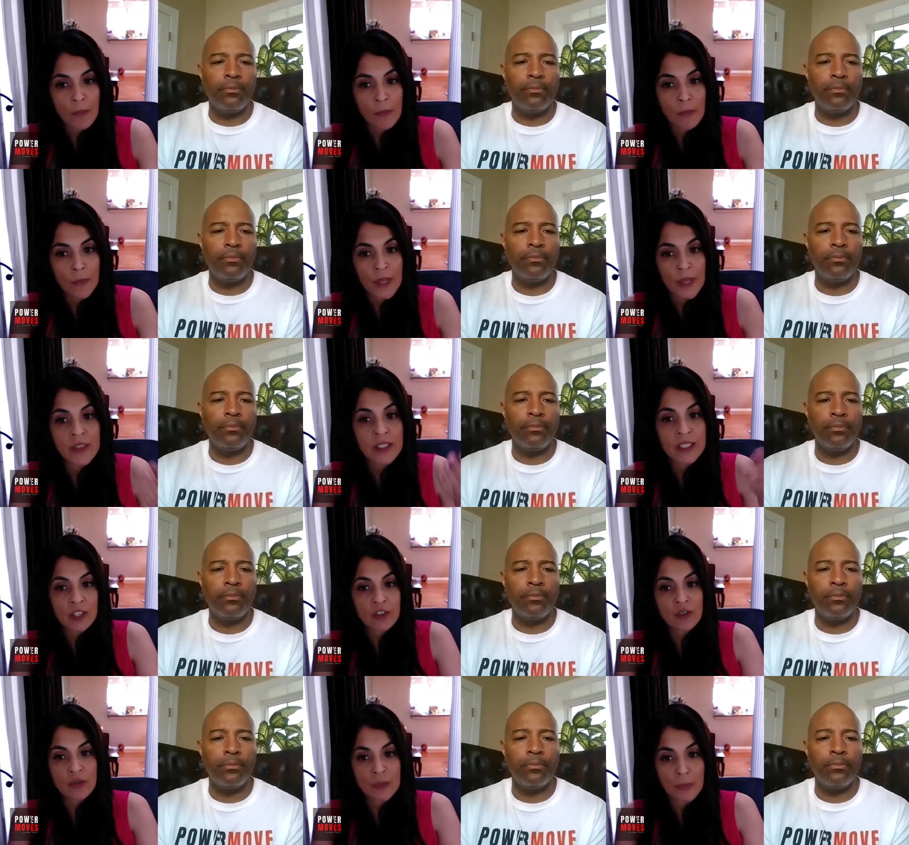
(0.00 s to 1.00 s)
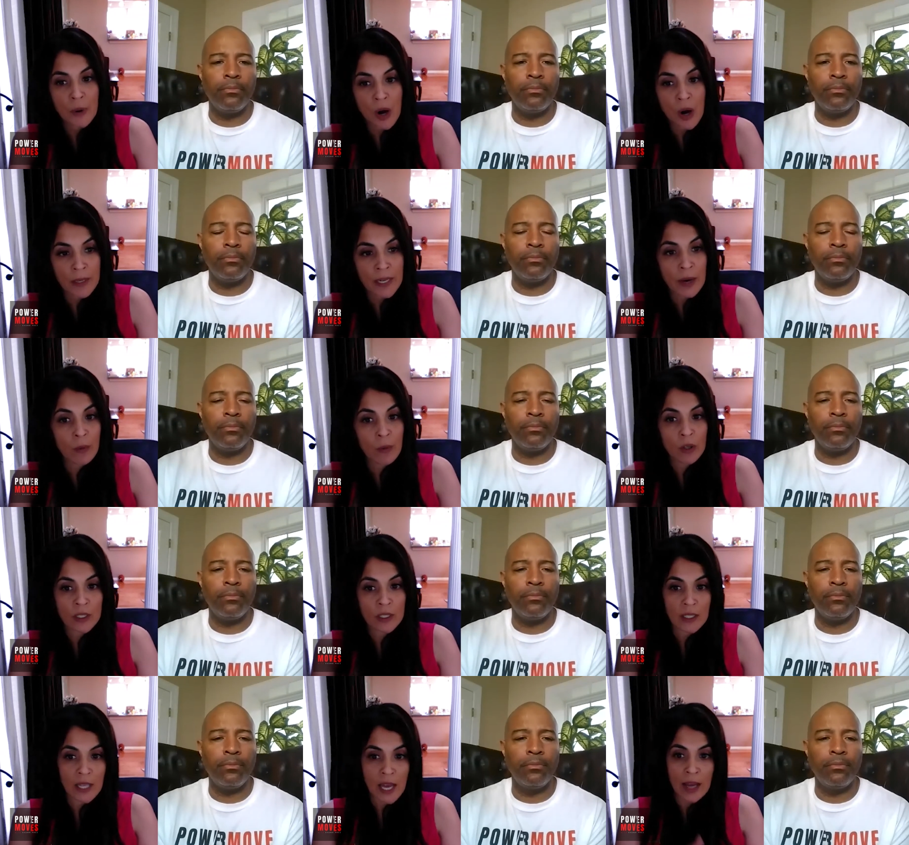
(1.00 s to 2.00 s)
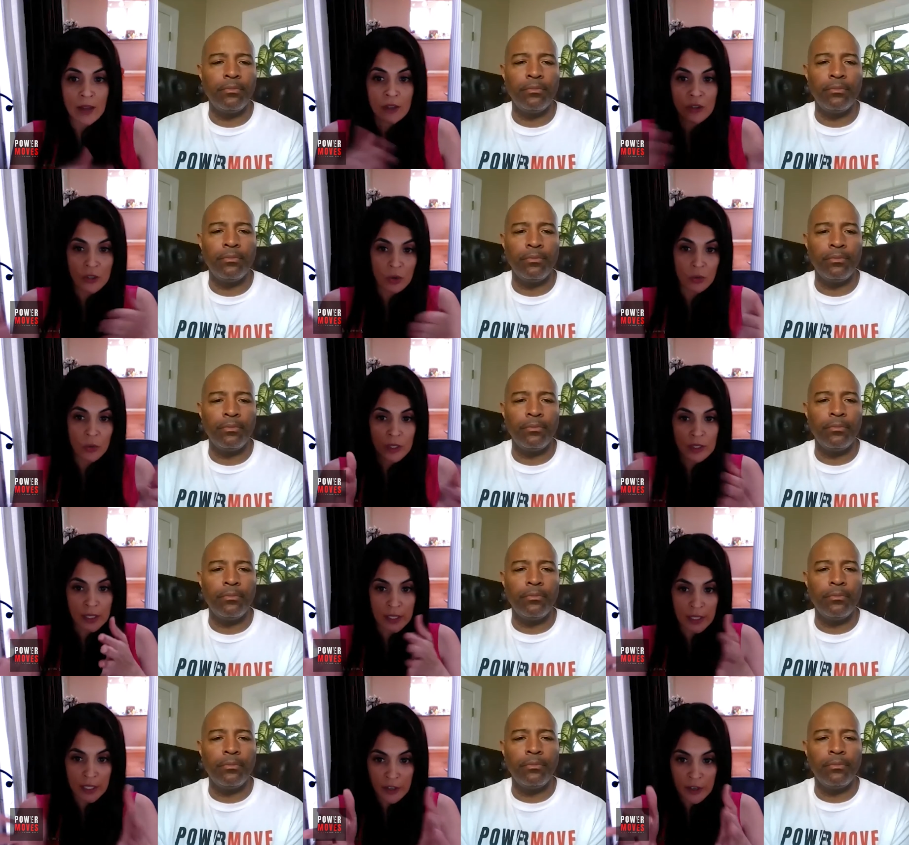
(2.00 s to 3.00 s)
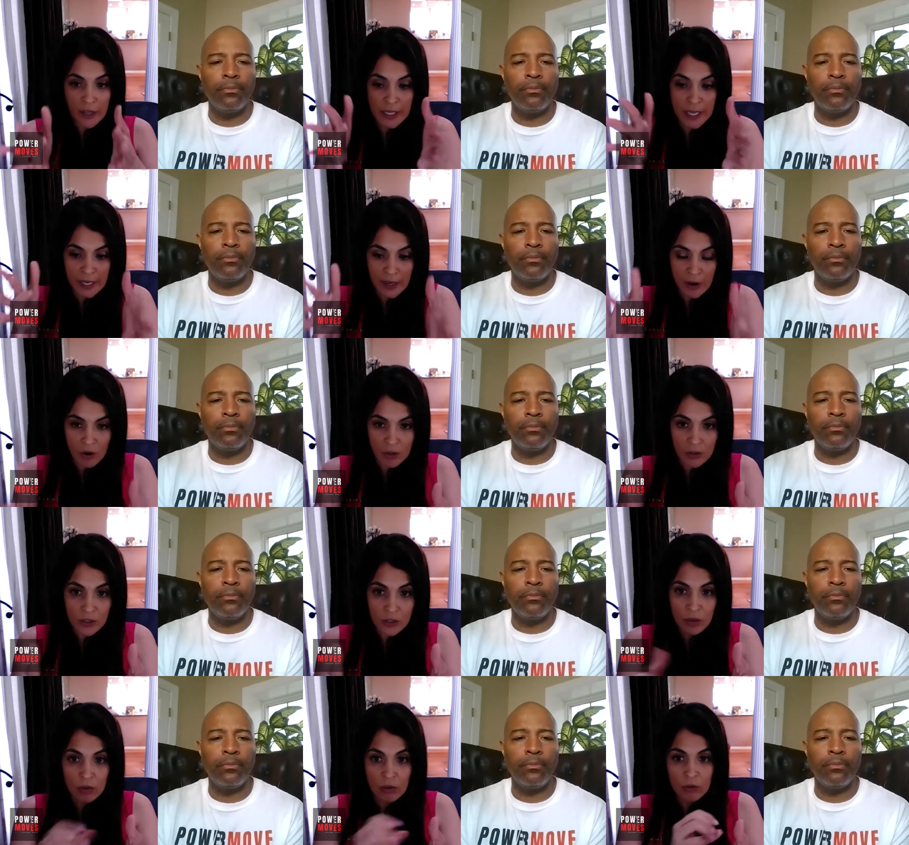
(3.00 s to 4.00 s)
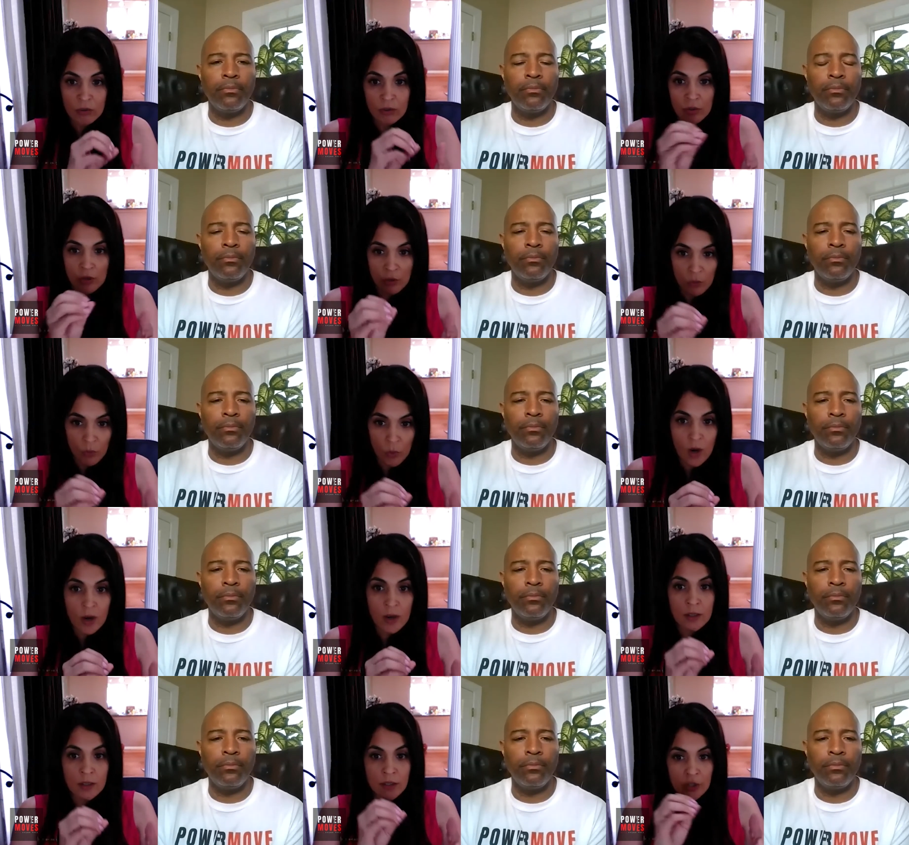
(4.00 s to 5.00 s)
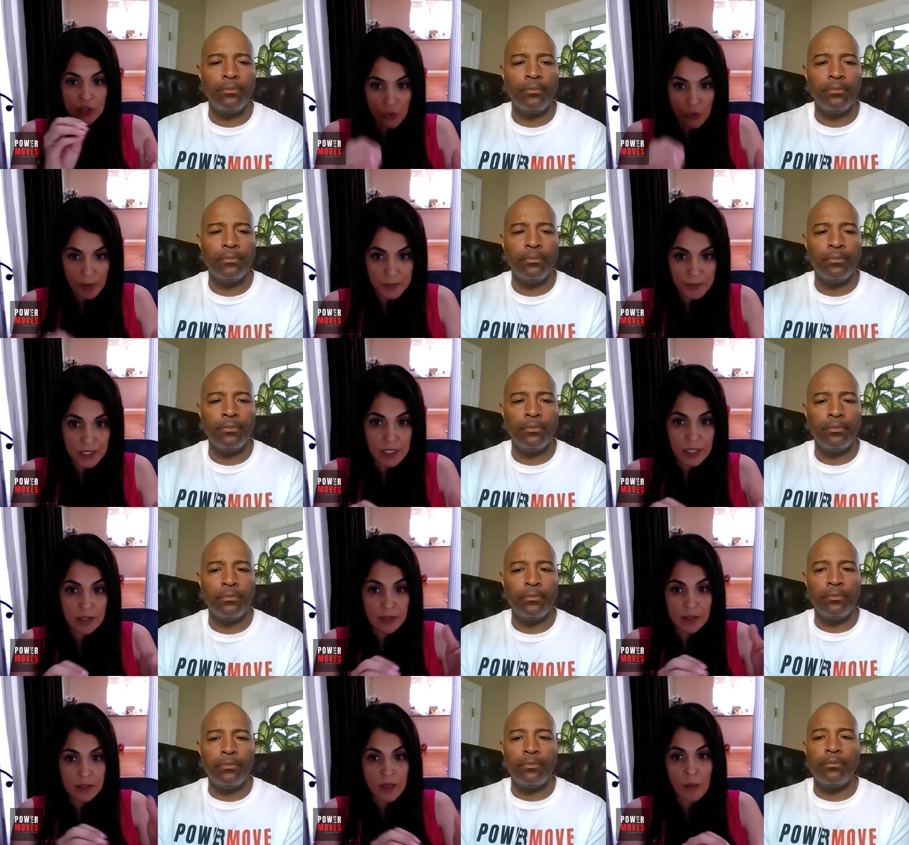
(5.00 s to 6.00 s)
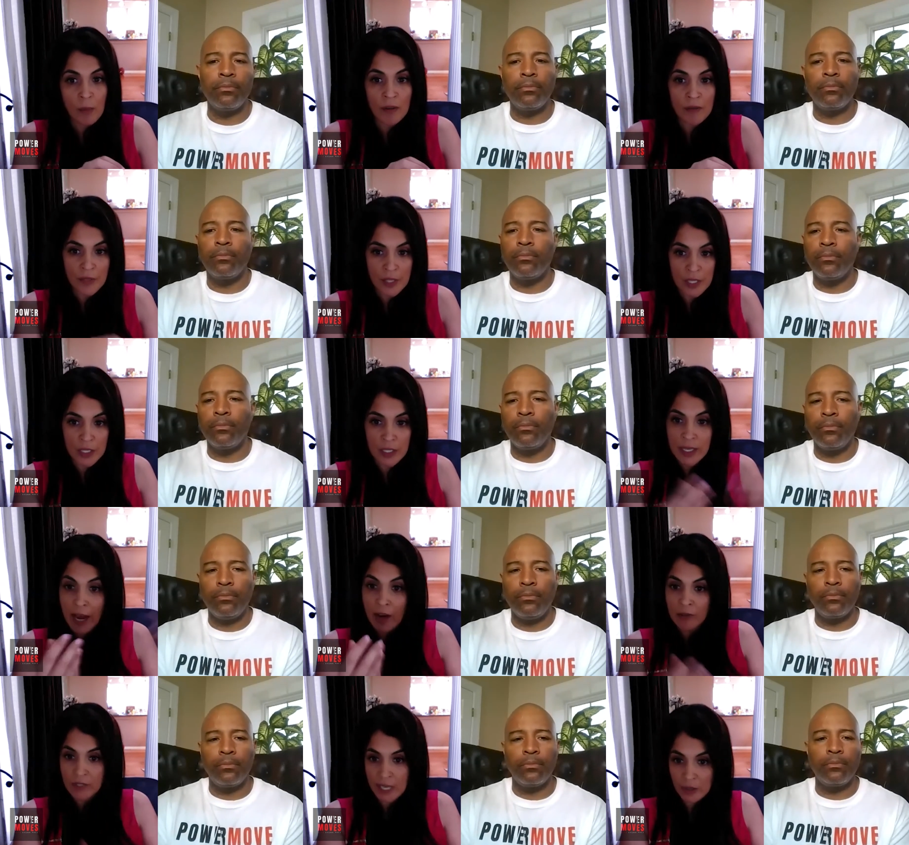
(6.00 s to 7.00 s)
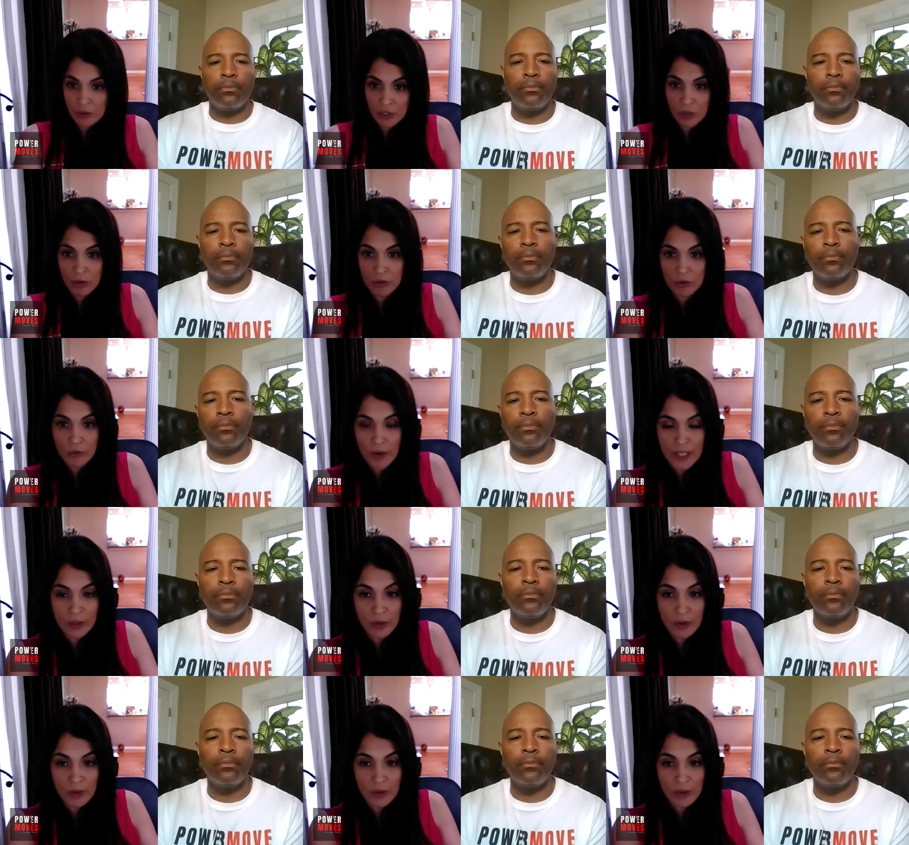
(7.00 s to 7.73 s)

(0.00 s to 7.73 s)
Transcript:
Speaker 1: in the digital department, I worked a lot, you know, with linear, and I also was scripting some of the countdown shows, right?